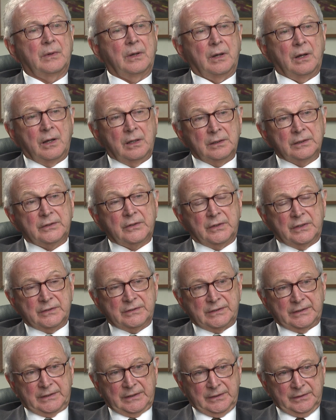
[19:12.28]
all
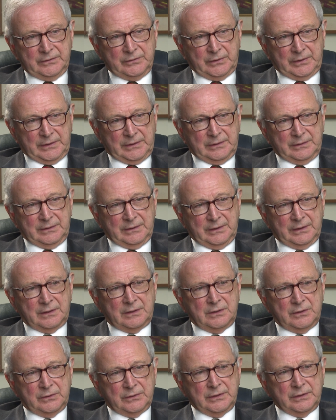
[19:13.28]
across the country,
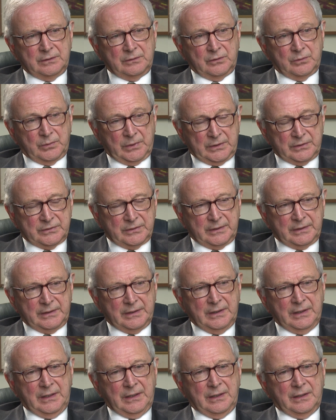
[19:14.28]
including New Brunswick,
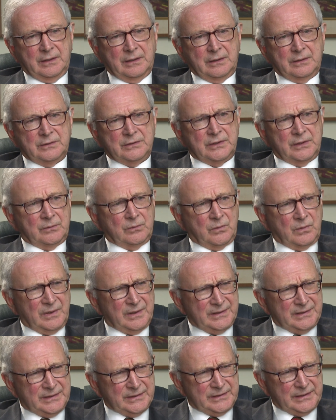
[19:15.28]
said,
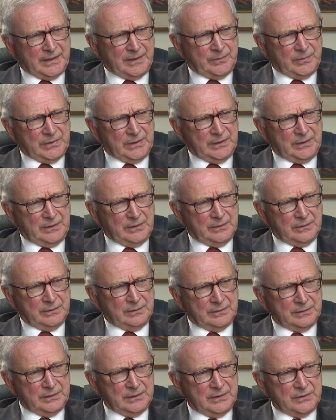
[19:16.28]
what is happening here
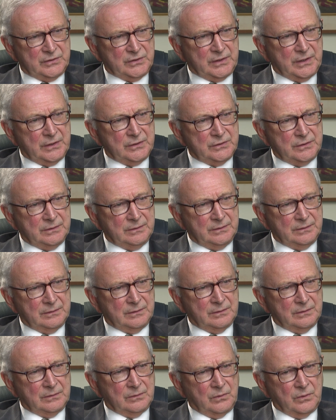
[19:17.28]
in education?
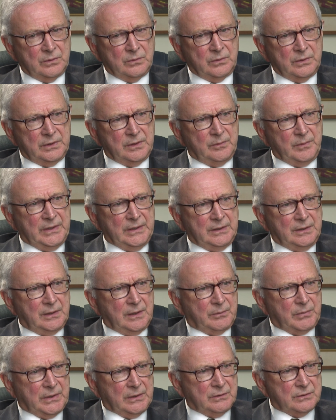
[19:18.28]
What do you mean
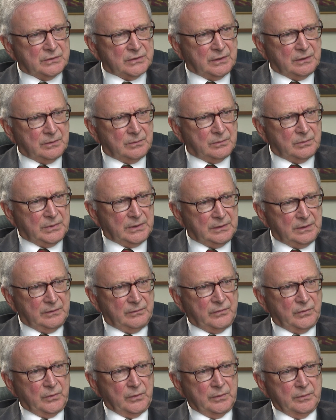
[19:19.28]
that parents aren't being
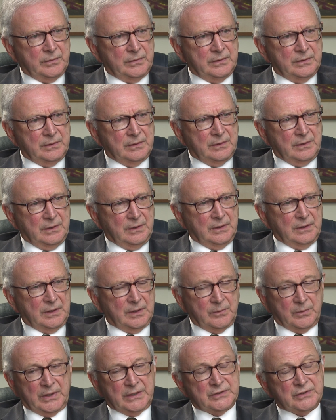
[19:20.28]
informed?
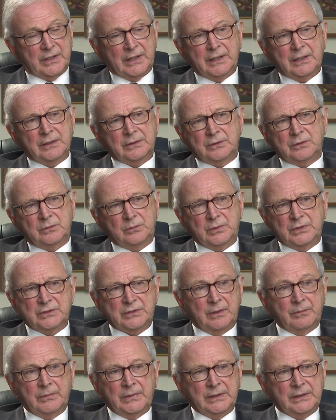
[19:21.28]
And my child could be
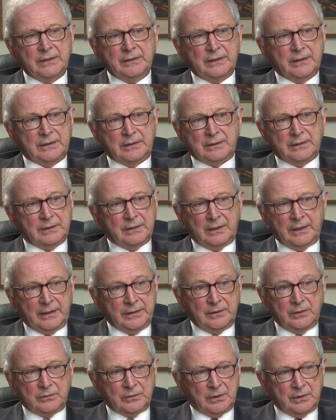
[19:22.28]
somebody that I
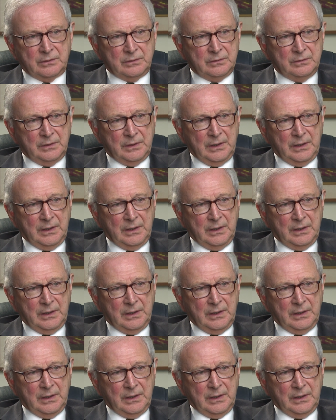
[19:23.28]
don't know.